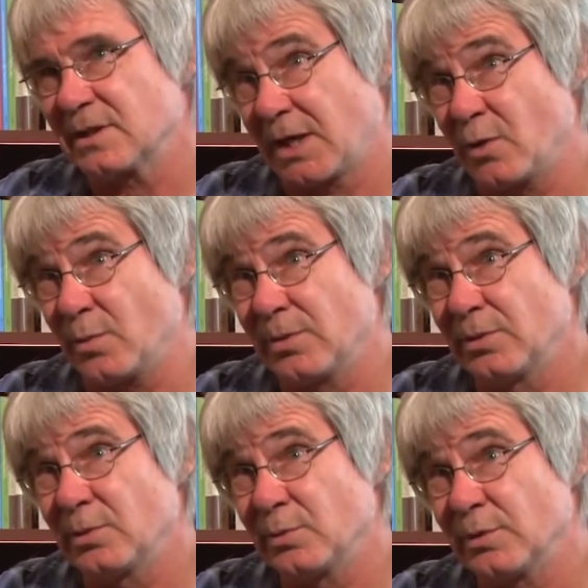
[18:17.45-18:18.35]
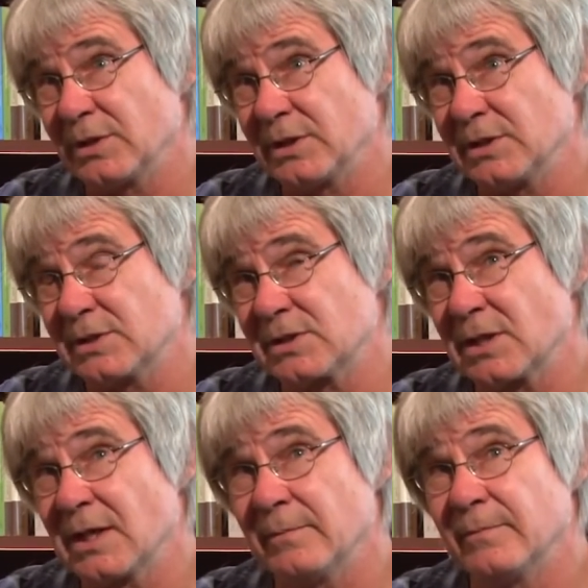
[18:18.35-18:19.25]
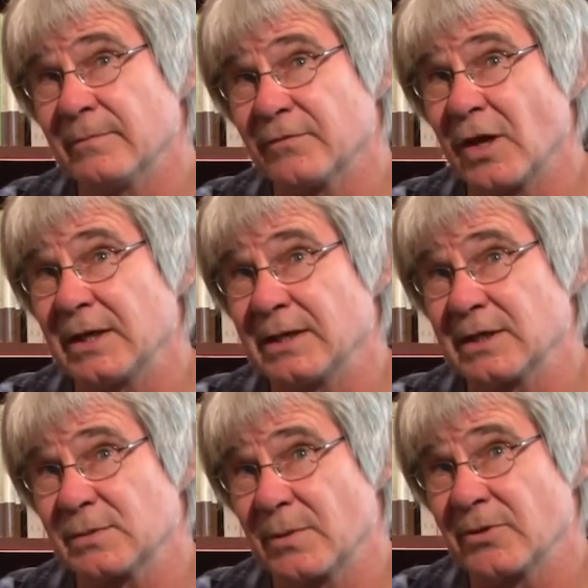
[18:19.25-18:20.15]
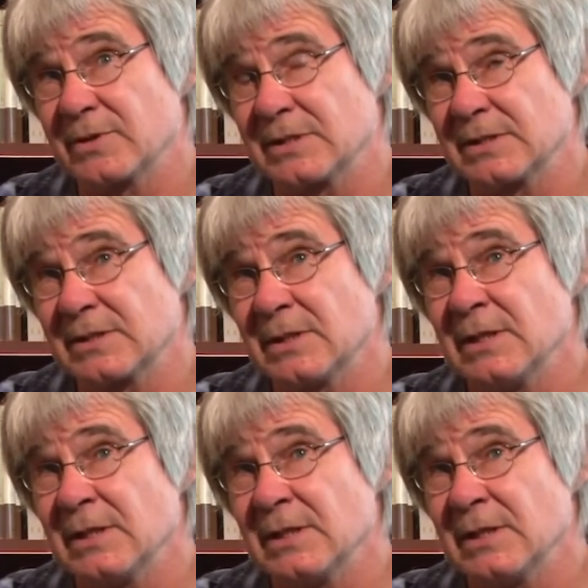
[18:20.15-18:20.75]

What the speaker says: cope with these frightening experiences.